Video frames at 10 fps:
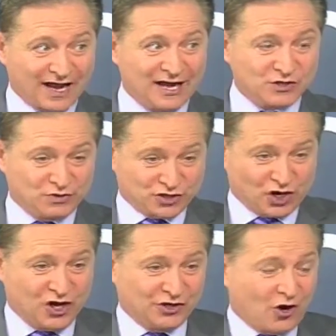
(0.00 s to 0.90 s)
case which
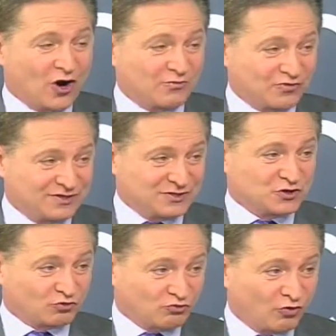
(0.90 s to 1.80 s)
called our prisons
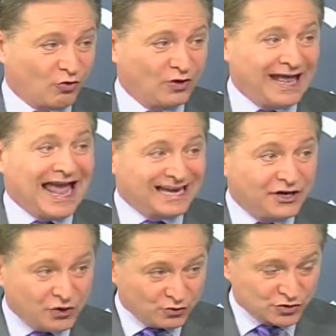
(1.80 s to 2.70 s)
cruel and
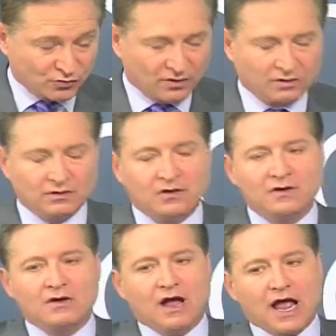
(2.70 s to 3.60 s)
unusual.
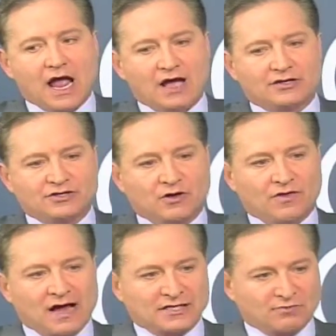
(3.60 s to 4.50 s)
And so
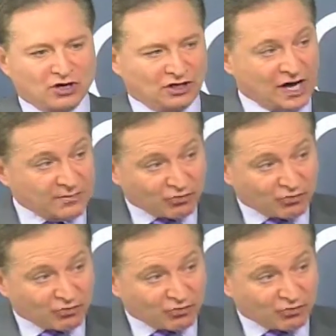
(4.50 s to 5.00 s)
that's put a lot of